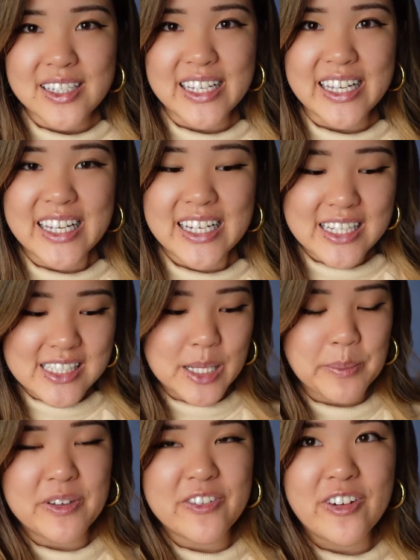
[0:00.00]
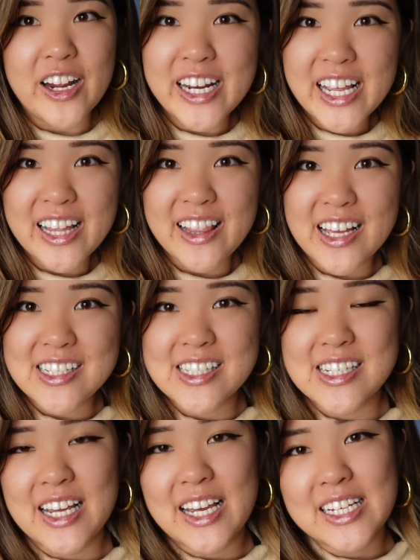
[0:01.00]
Hey guys, happy Friday.
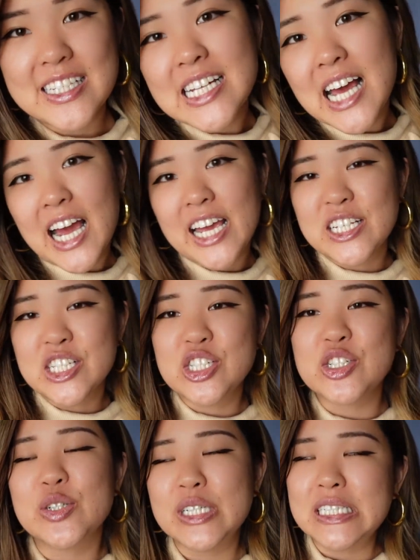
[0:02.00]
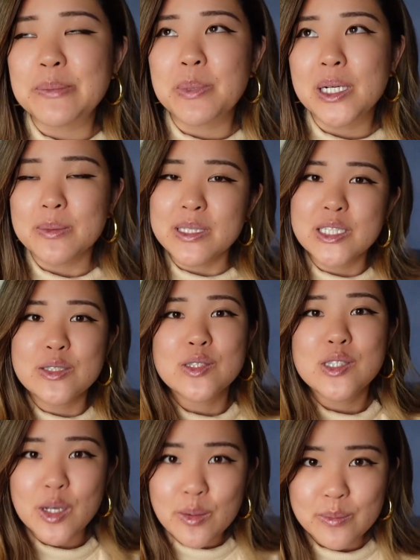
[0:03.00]
Last night I enjoyed barbecue
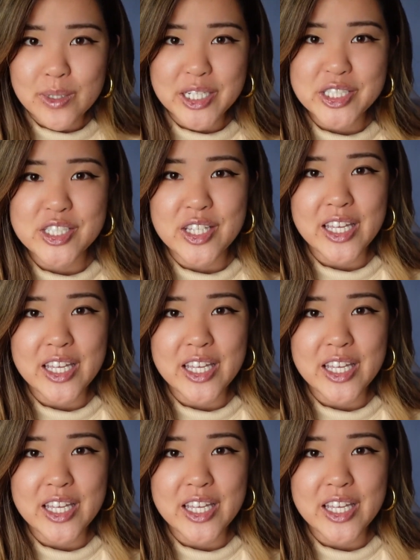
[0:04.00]
so much.